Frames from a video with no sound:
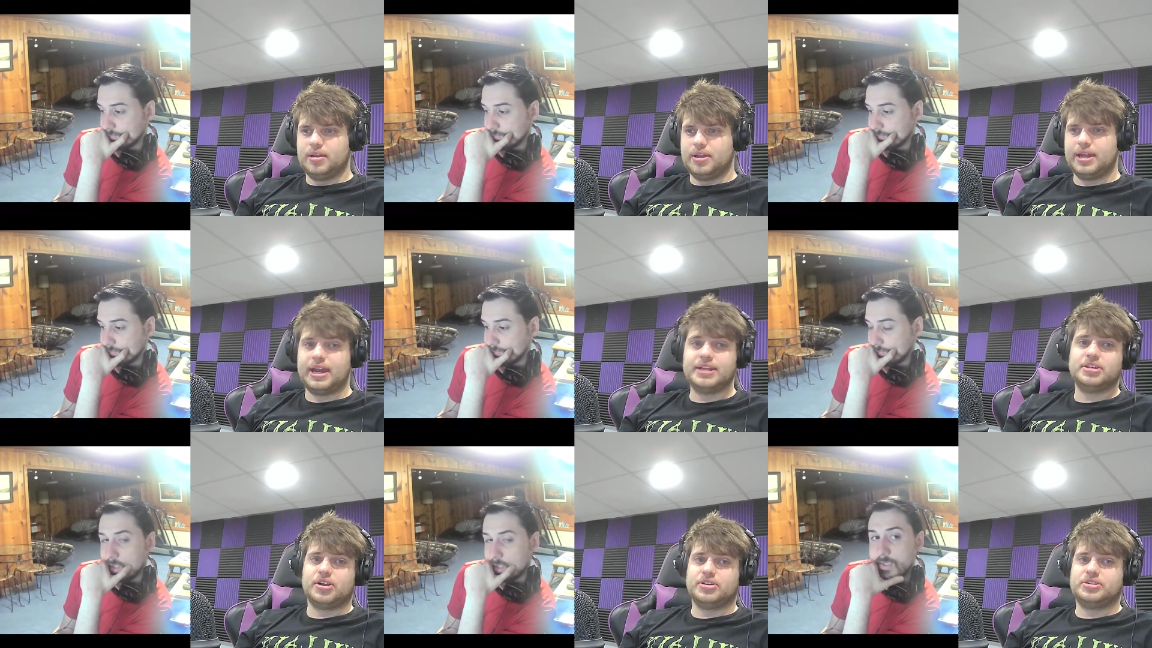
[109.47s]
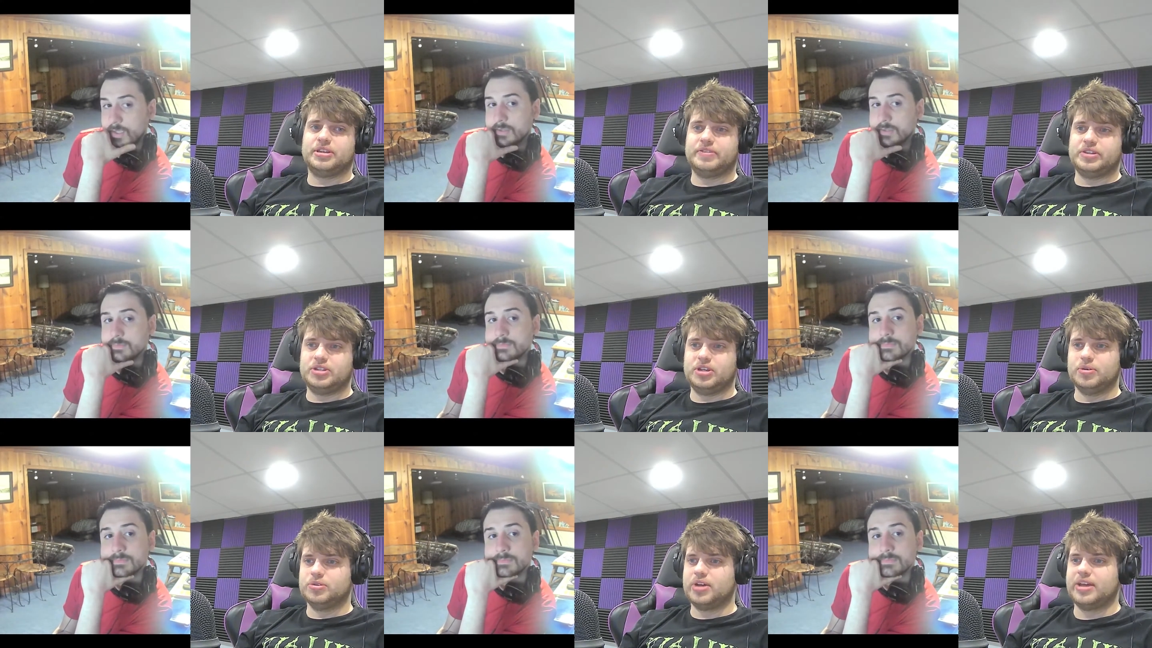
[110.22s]
Speaker 1: and I saw her seventy two,
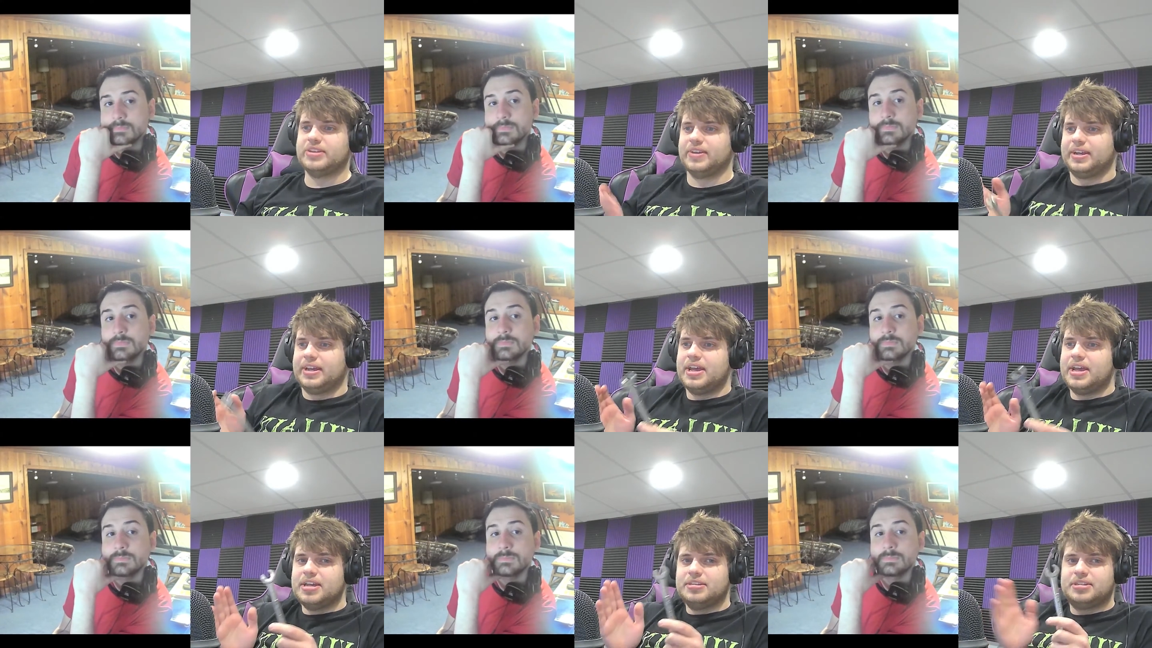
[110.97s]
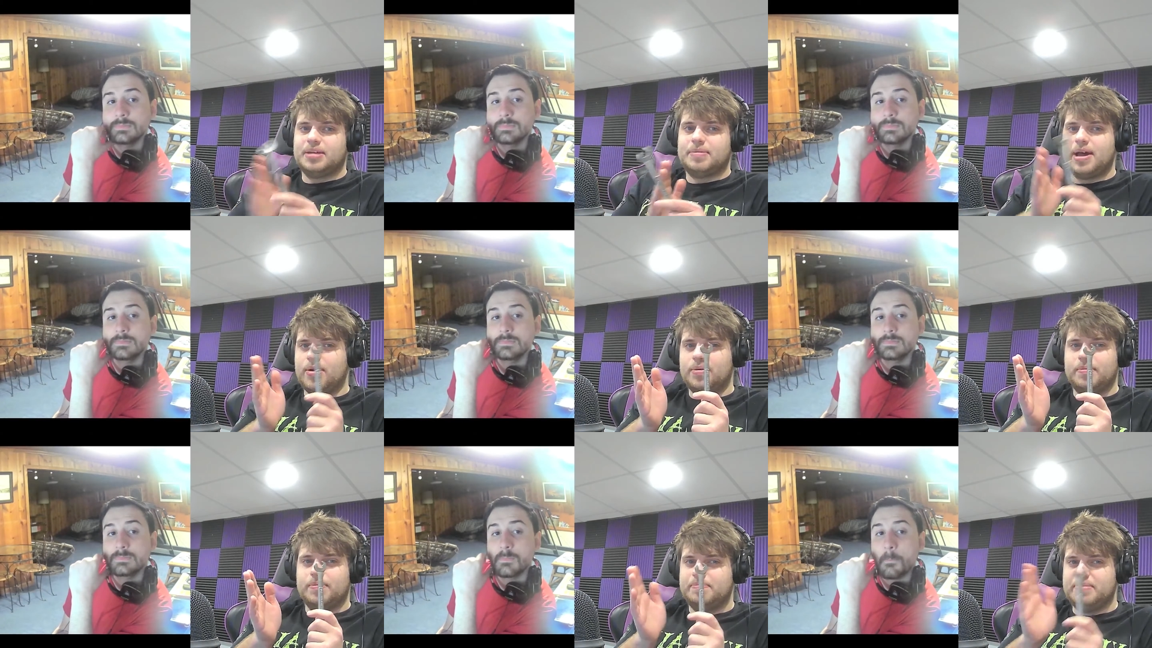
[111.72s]
so I like somehow
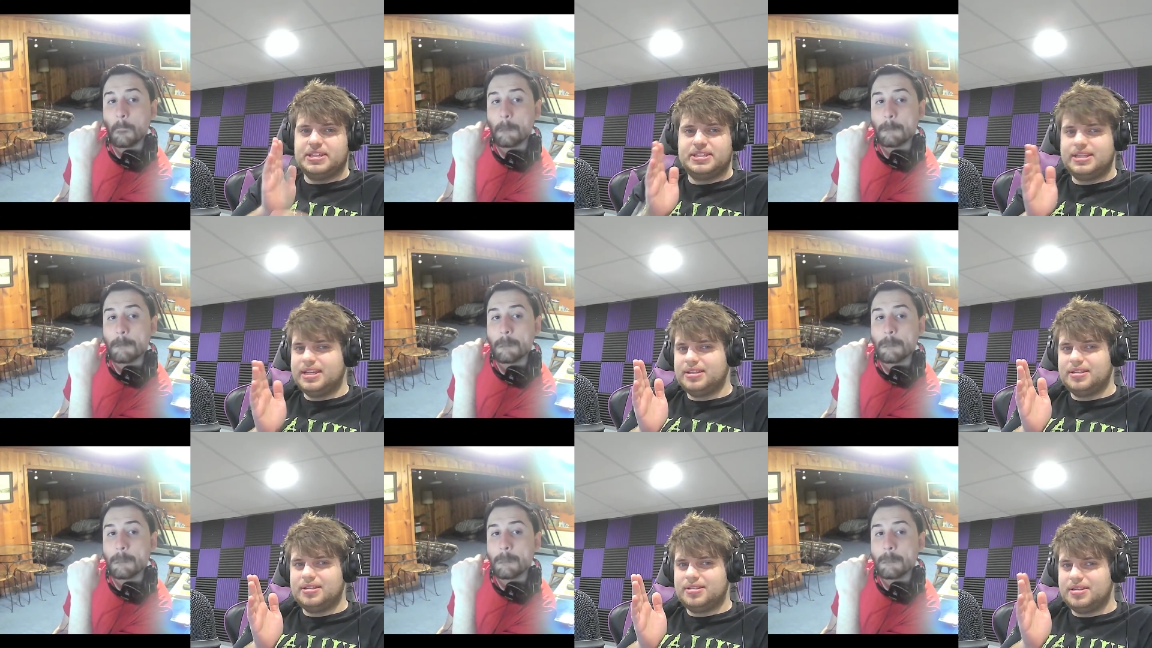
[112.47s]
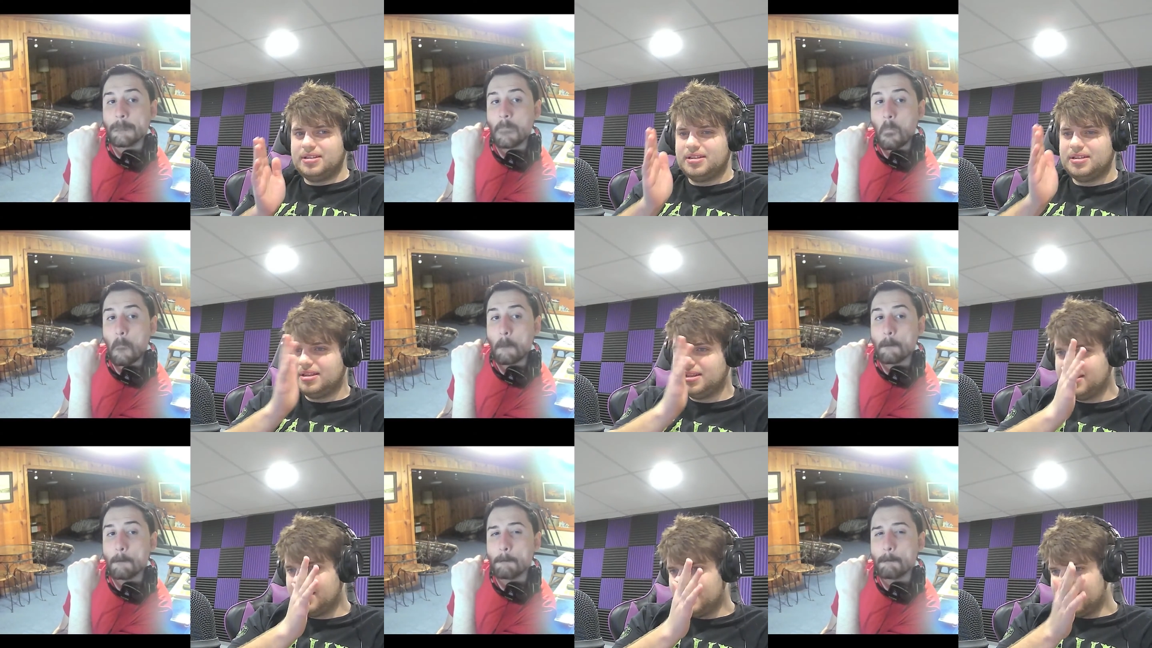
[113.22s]
missed it.
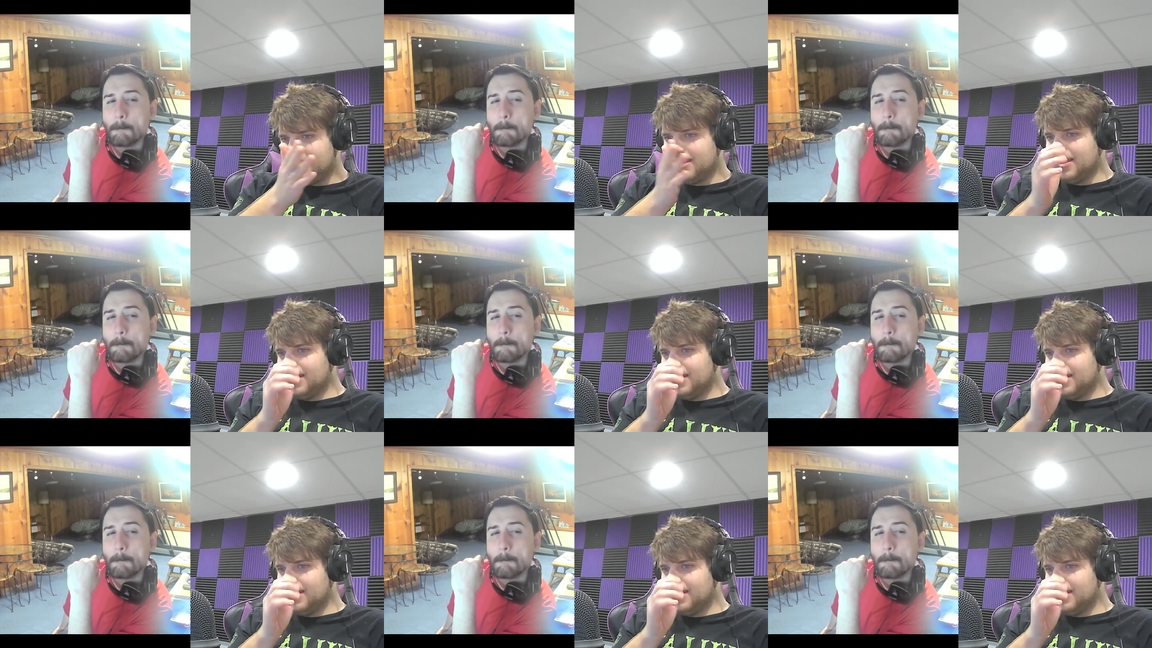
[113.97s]
Hmm.